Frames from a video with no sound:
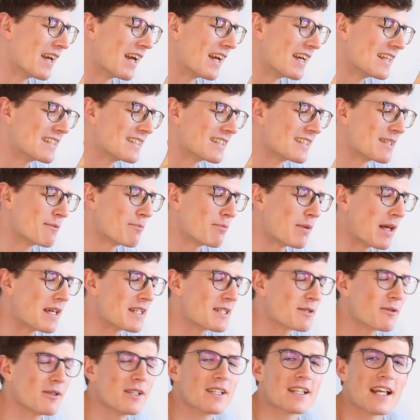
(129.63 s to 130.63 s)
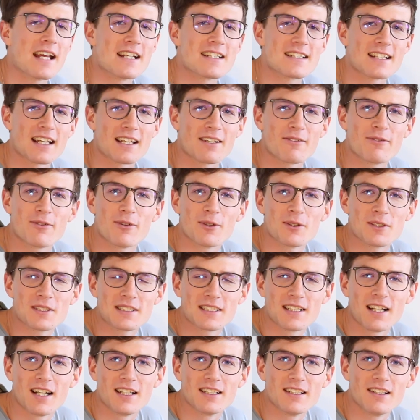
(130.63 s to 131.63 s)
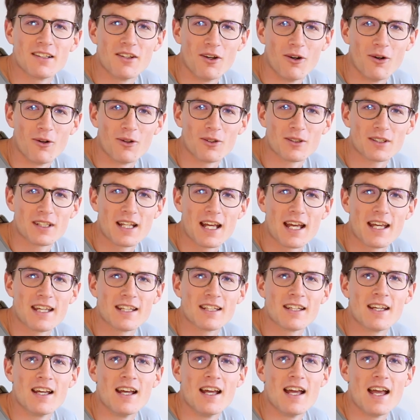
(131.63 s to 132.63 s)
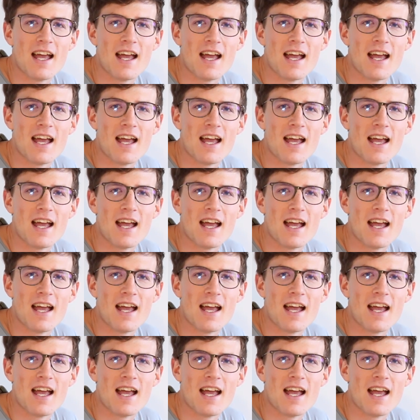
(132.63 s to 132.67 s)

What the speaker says: it's in a place where it gets like full sun the whole day,